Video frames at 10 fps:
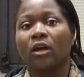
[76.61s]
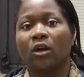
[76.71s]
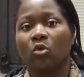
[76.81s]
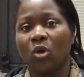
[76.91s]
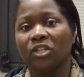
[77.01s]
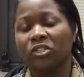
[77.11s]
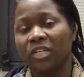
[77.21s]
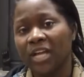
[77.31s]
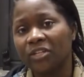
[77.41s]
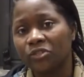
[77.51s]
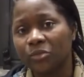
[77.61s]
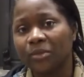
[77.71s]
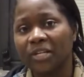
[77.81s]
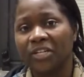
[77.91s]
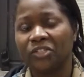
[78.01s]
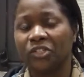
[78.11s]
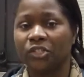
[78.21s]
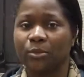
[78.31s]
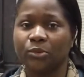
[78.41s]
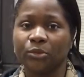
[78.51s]
question-answer
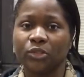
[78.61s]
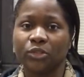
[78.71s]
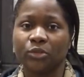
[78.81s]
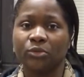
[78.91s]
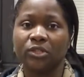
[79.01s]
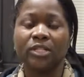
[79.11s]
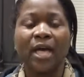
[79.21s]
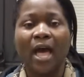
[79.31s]
relationships with students.